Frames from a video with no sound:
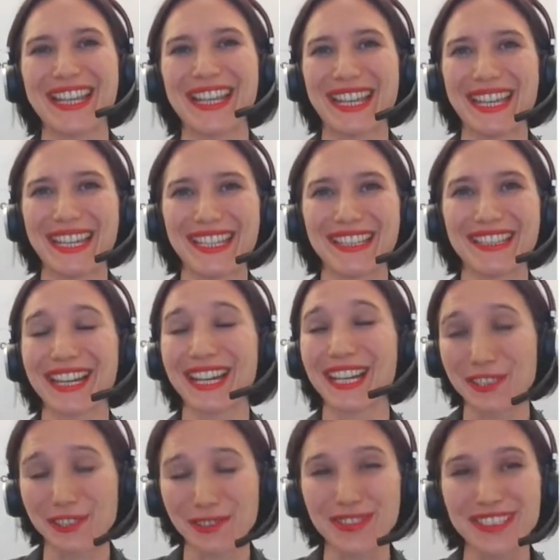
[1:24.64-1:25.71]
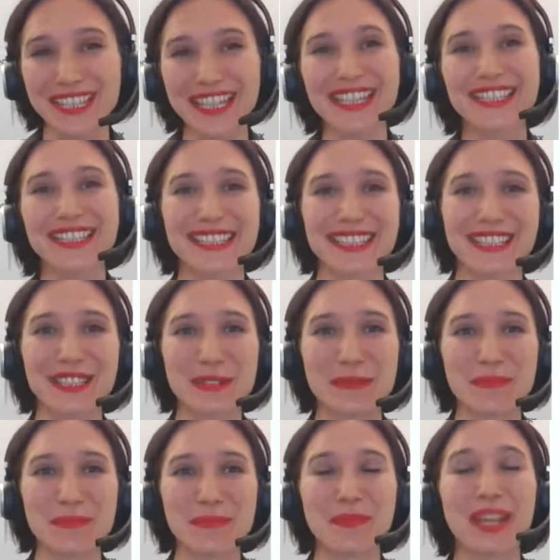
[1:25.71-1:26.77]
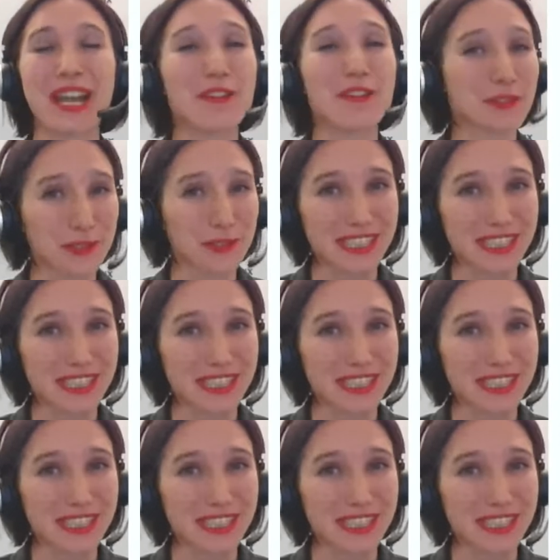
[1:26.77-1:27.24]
And as you said, after